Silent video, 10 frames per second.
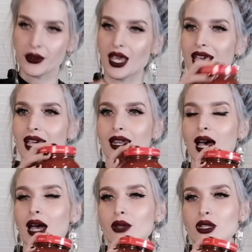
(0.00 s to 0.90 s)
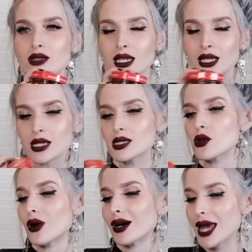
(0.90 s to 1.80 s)
And I'm using this
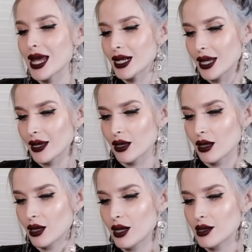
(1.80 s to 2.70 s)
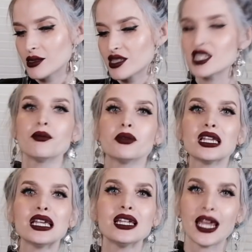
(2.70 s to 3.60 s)
organic,
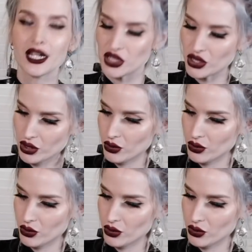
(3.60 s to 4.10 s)
Simply Nature